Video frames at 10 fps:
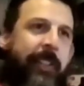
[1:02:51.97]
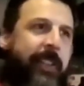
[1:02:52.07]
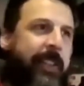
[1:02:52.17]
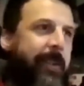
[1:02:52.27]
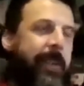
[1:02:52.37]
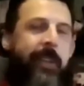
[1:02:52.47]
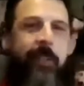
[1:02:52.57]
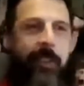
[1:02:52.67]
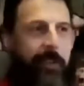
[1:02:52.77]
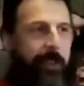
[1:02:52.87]
you know, the
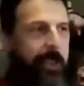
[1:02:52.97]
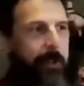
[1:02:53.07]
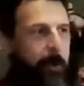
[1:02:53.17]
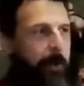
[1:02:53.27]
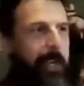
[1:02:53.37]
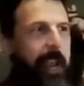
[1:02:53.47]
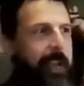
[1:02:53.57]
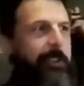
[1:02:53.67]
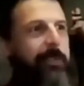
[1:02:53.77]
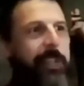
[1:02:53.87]
early golden
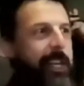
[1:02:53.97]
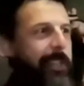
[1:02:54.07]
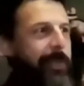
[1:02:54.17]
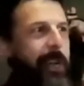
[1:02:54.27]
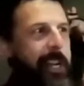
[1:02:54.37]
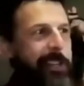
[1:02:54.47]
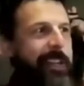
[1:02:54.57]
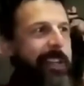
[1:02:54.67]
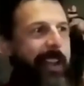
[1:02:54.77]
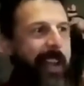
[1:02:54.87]
age of science
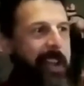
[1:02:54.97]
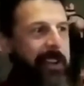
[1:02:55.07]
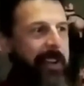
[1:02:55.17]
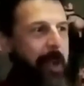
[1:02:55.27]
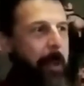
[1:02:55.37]
fiction. And